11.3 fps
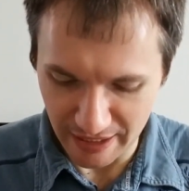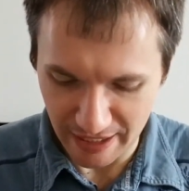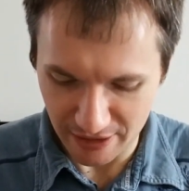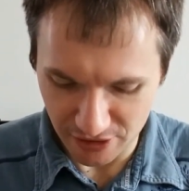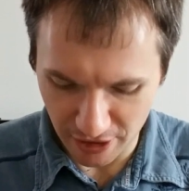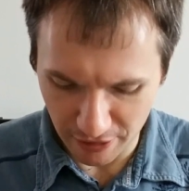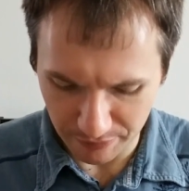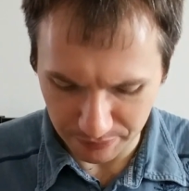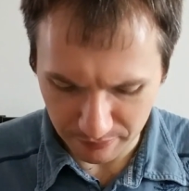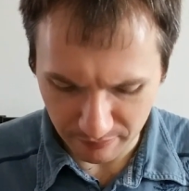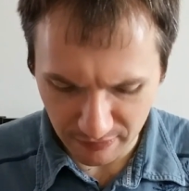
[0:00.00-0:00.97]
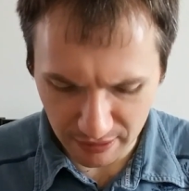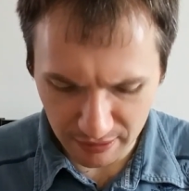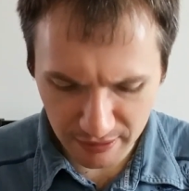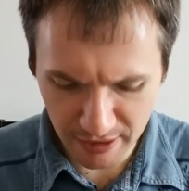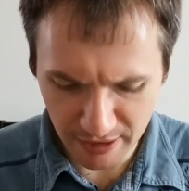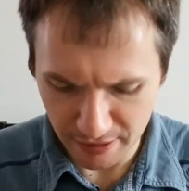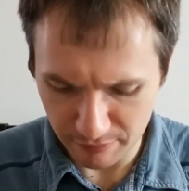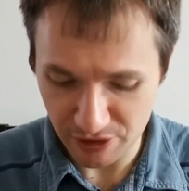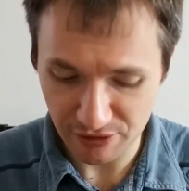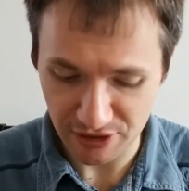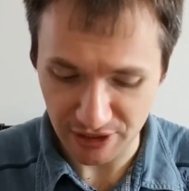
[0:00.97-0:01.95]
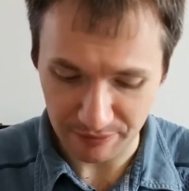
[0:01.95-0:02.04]
Yeah, so we
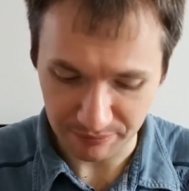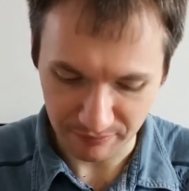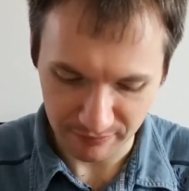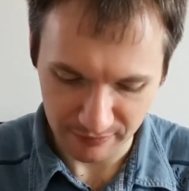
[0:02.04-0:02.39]
shall see.